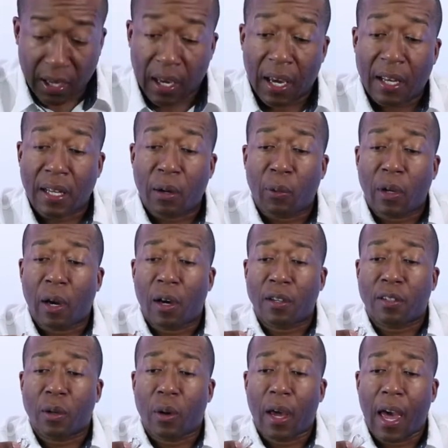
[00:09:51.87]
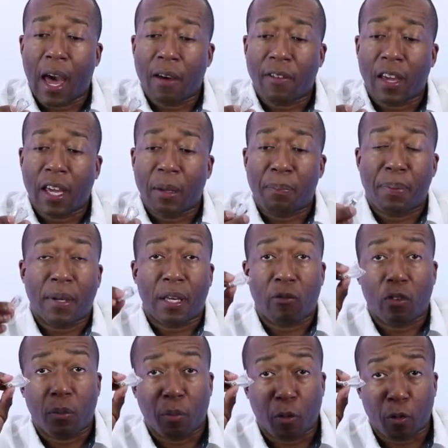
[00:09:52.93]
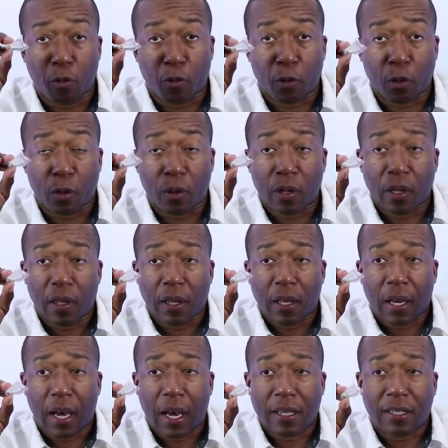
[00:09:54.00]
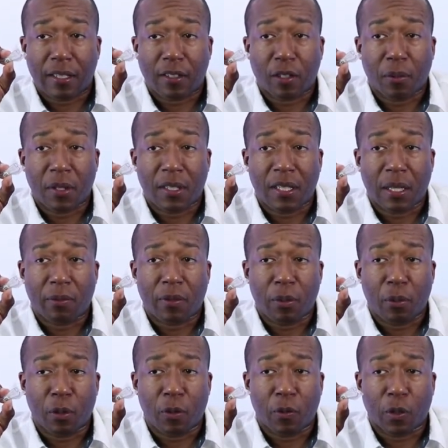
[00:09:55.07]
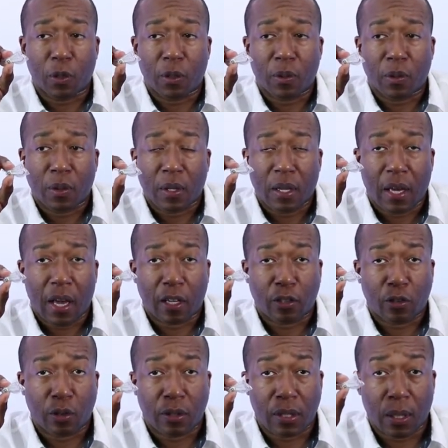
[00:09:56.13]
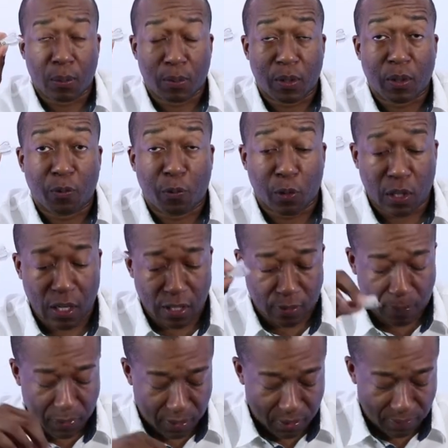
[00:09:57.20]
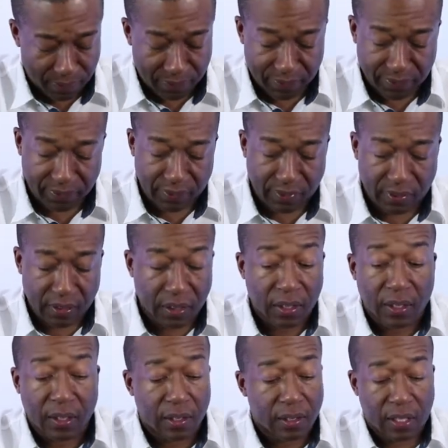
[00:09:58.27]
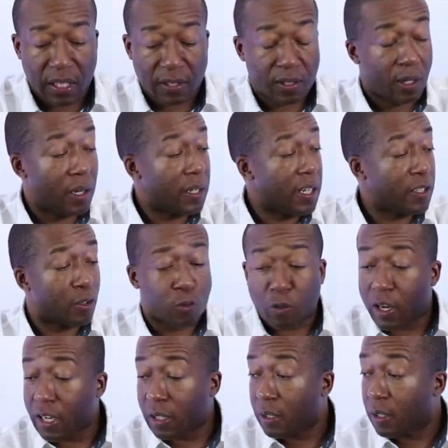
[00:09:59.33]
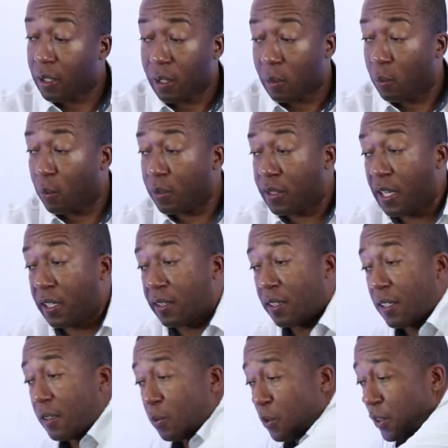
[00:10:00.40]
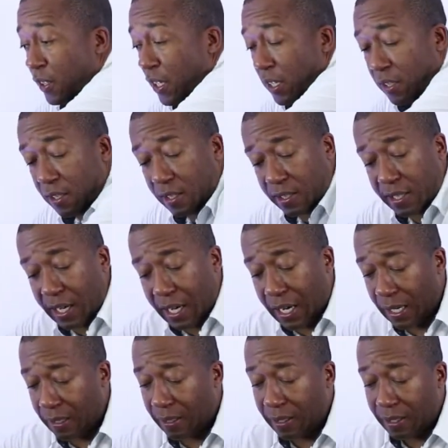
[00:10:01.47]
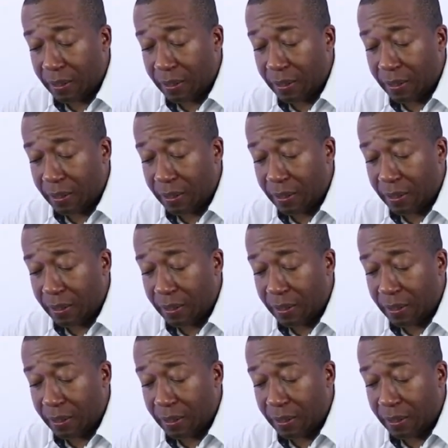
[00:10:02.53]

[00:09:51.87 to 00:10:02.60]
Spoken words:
and then we also have a pen remover, tip remover, extra tips for the S Pen. Okay, so all that's great. we'll take this, we'll set it to the side.